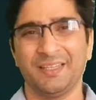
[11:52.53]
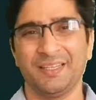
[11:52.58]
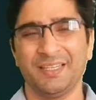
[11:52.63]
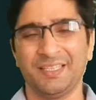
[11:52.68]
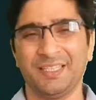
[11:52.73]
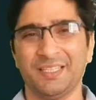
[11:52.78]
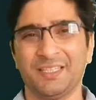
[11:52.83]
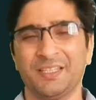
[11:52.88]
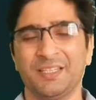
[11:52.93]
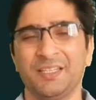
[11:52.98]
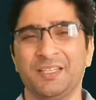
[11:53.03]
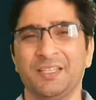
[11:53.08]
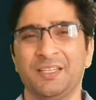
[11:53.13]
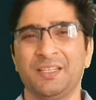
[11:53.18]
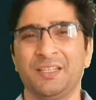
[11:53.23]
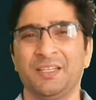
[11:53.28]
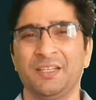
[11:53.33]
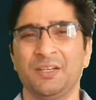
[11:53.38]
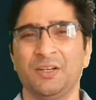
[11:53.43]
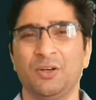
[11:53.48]
Is it?
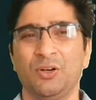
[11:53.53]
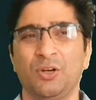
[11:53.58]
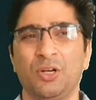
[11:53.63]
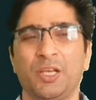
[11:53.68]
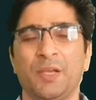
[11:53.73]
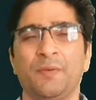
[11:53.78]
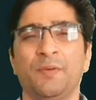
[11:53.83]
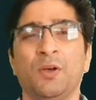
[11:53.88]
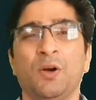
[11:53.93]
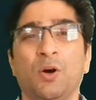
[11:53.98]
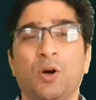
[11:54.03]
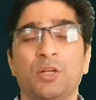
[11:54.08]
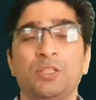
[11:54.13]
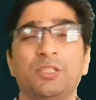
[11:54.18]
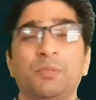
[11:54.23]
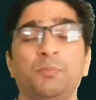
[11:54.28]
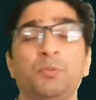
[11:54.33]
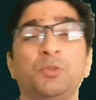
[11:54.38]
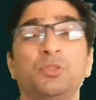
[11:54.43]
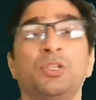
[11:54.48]
Okay. Or
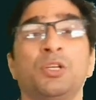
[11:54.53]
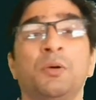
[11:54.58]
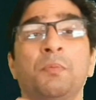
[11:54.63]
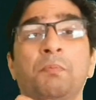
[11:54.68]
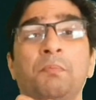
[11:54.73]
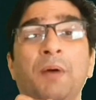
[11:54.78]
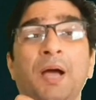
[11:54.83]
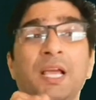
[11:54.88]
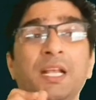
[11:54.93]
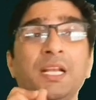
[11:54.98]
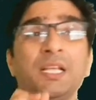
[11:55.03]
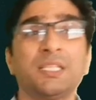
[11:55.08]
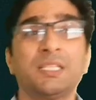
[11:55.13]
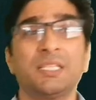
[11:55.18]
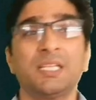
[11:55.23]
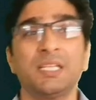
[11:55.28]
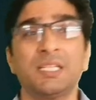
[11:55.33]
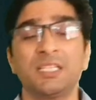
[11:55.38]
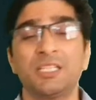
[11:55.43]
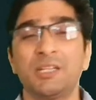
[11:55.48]
suppose minus
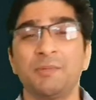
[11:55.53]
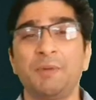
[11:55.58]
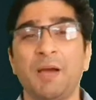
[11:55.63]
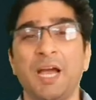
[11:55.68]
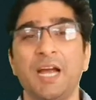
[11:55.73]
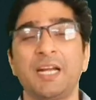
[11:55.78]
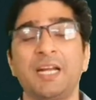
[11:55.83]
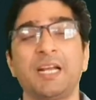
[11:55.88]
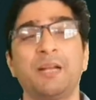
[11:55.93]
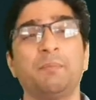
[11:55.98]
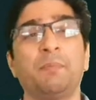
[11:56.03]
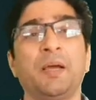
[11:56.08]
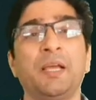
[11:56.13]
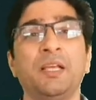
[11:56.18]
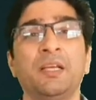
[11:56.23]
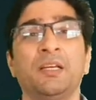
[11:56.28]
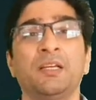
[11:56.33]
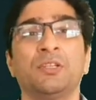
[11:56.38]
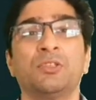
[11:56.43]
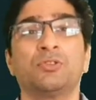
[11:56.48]
6 divided
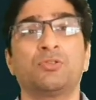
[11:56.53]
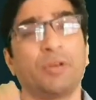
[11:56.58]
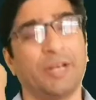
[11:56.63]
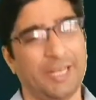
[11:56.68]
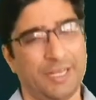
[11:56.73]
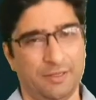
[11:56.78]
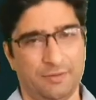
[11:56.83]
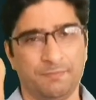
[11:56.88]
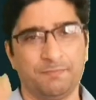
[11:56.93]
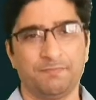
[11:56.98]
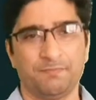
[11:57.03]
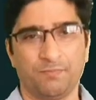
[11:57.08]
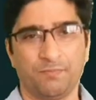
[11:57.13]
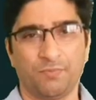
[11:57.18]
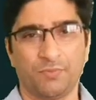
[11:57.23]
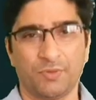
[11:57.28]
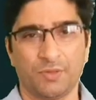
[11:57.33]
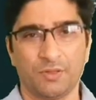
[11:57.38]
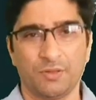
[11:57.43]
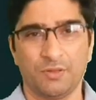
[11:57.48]
by 3,
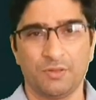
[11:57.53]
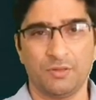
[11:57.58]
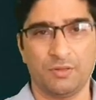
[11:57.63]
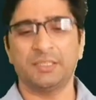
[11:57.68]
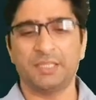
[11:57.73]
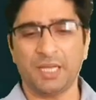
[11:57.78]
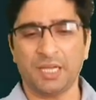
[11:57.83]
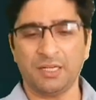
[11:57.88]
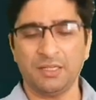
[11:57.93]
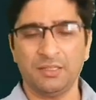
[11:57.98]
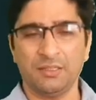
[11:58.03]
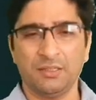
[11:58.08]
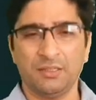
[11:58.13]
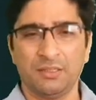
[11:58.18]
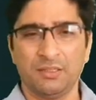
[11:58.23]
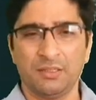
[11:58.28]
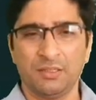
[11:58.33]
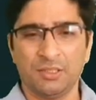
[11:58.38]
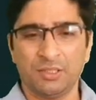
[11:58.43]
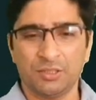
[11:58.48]
then
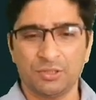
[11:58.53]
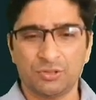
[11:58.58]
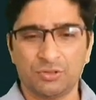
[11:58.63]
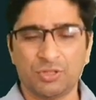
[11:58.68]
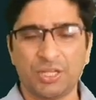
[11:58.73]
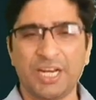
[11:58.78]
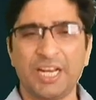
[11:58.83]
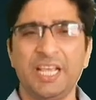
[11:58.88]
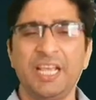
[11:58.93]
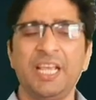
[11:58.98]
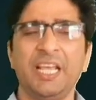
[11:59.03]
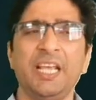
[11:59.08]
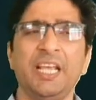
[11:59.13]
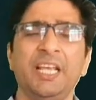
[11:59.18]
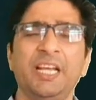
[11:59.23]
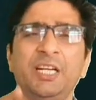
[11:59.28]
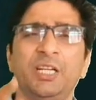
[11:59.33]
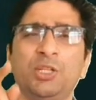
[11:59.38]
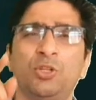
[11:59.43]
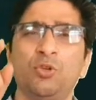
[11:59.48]

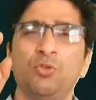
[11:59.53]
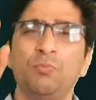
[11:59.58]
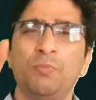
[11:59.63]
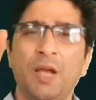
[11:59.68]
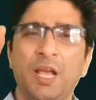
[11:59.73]
3 into